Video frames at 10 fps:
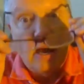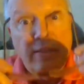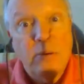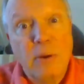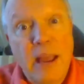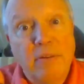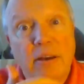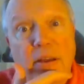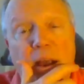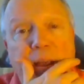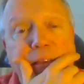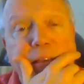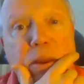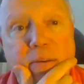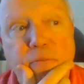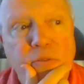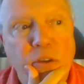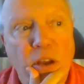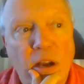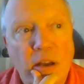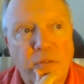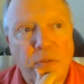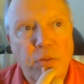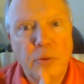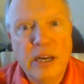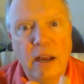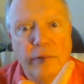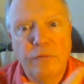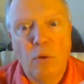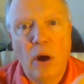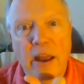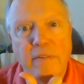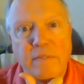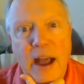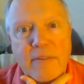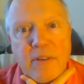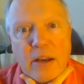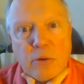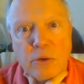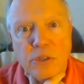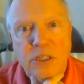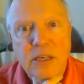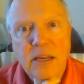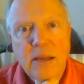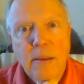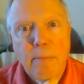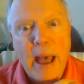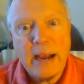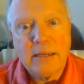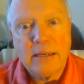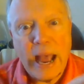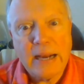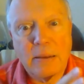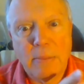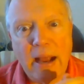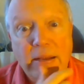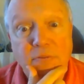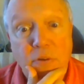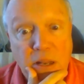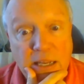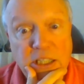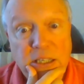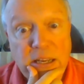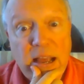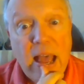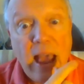I think we have a I think we have a uh, three, a four, and a five day cruise back to back to back for the Legend,